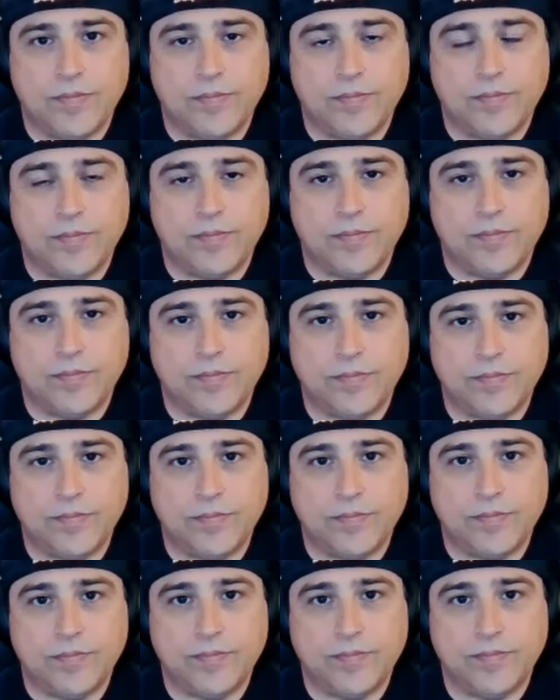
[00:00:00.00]

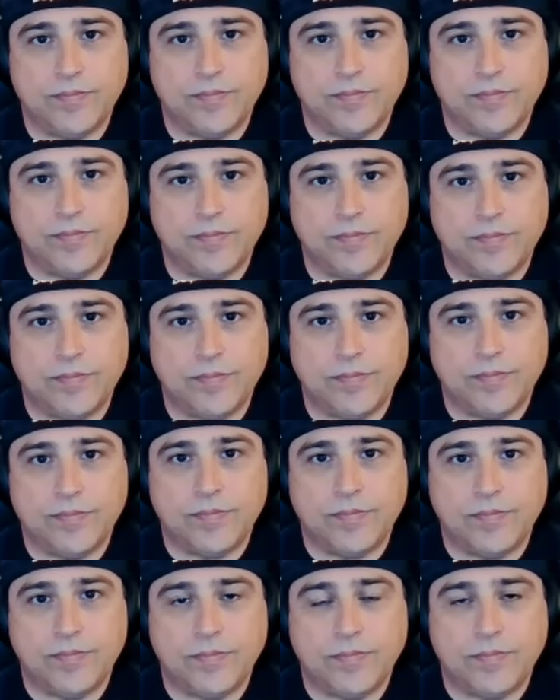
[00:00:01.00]

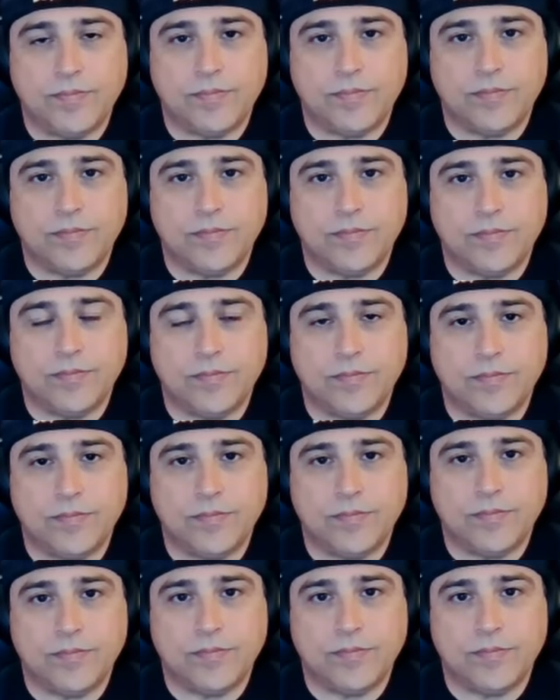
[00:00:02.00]

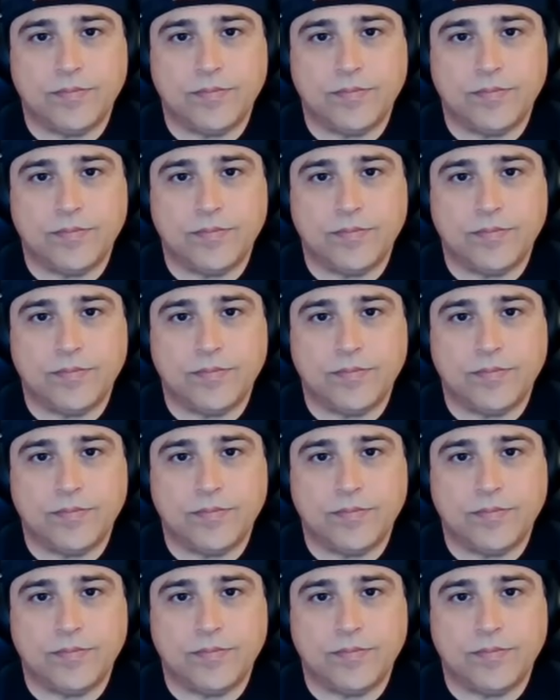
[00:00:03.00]
(silent)